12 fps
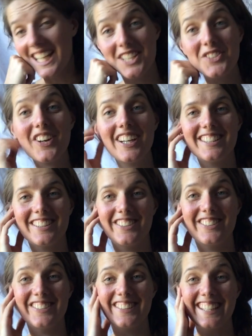he tried it
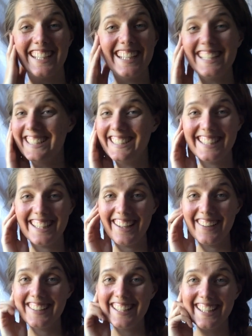on and he didn't
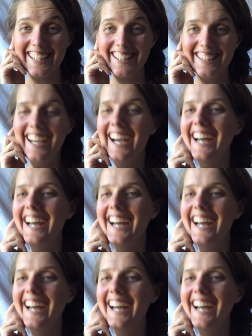like it.